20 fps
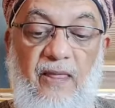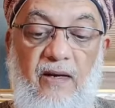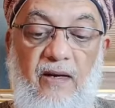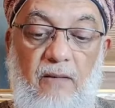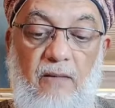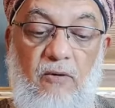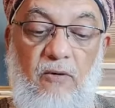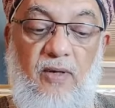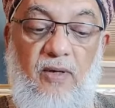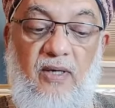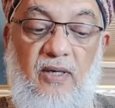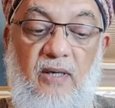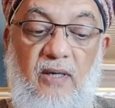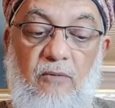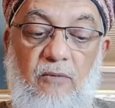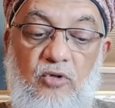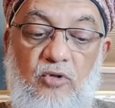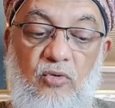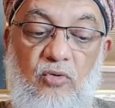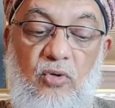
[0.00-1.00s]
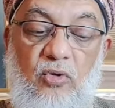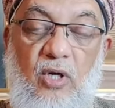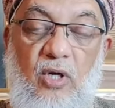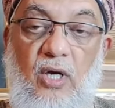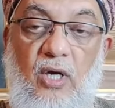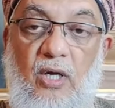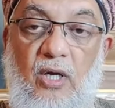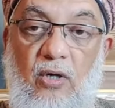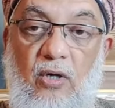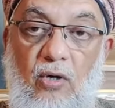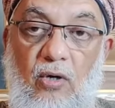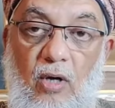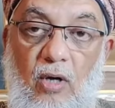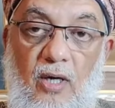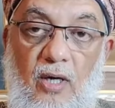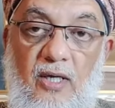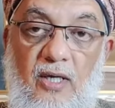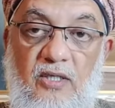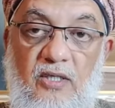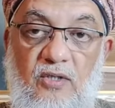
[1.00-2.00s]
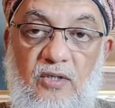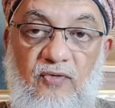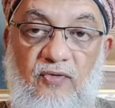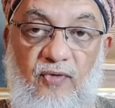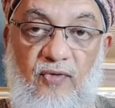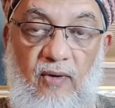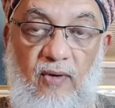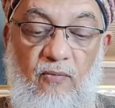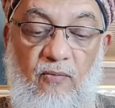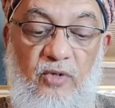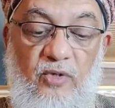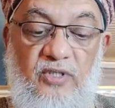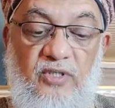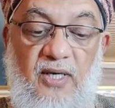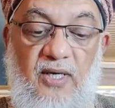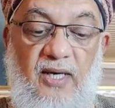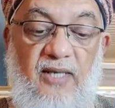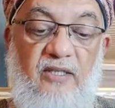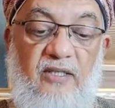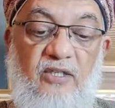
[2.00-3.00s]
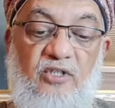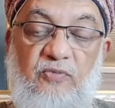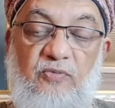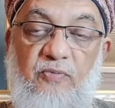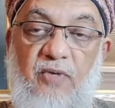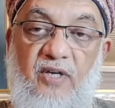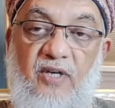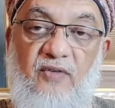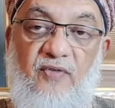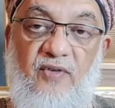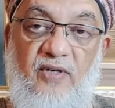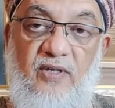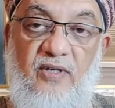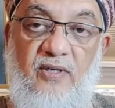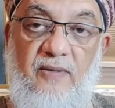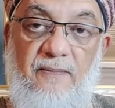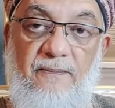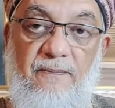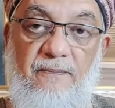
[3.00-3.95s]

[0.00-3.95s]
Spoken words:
number 1. Number 2, knowledge from which others benefit,